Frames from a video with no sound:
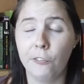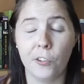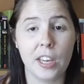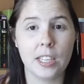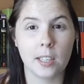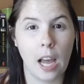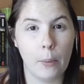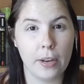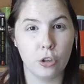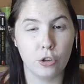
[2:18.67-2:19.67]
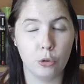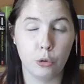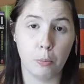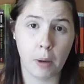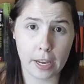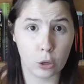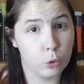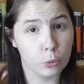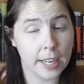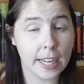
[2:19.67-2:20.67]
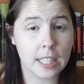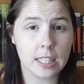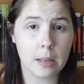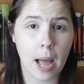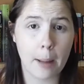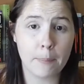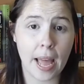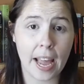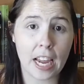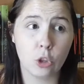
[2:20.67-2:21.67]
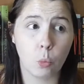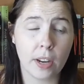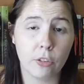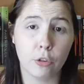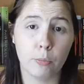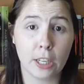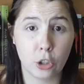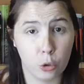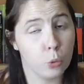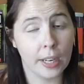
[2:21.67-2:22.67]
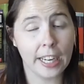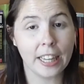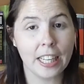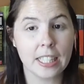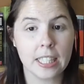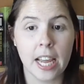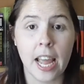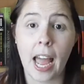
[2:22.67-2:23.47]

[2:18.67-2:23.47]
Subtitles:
For this, I went to my Goodreads page, went to my to read list,